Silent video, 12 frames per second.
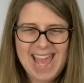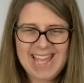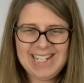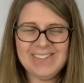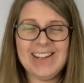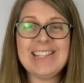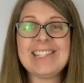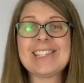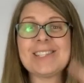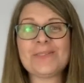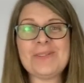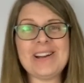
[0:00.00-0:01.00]
anyway, this
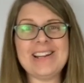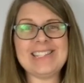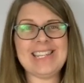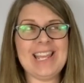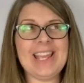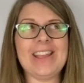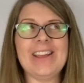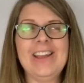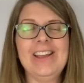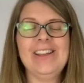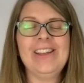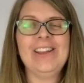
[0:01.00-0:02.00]
is where I take
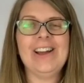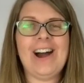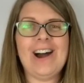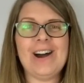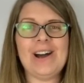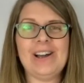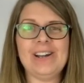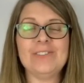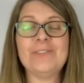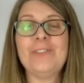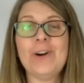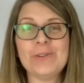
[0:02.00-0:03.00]
uh,
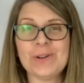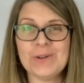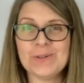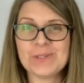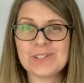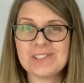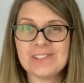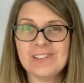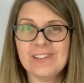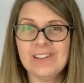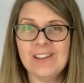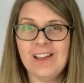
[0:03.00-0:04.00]
photos
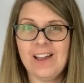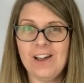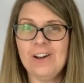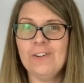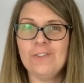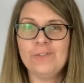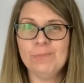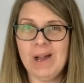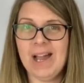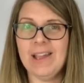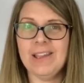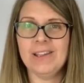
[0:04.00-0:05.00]
of
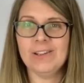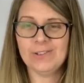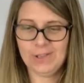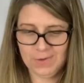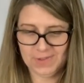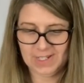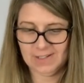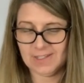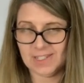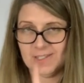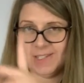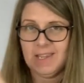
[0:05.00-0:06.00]
my clothing.
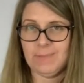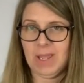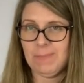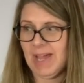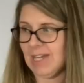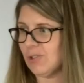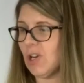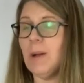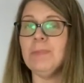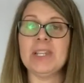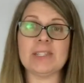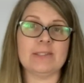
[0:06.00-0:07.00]
This is like my
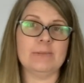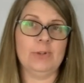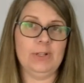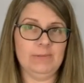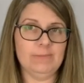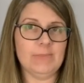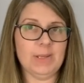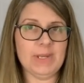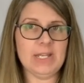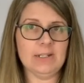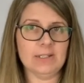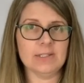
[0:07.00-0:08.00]
backdrop. That's, well, my
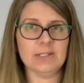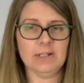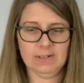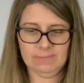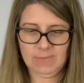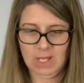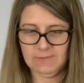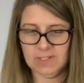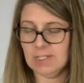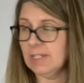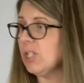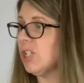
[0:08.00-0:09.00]
mannequin's here,
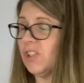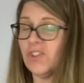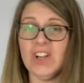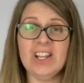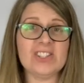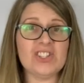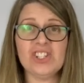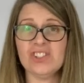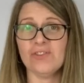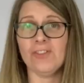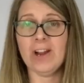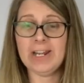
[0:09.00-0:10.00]
obviously. She's dressed. She's
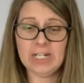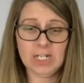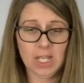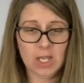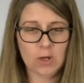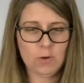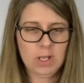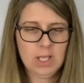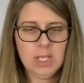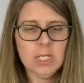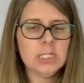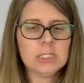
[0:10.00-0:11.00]
ready to go.
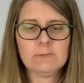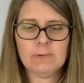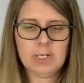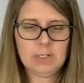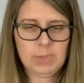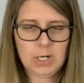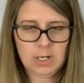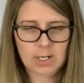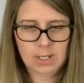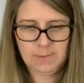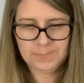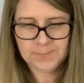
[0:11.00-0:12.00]
She's ready to
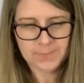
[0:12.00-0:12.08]
party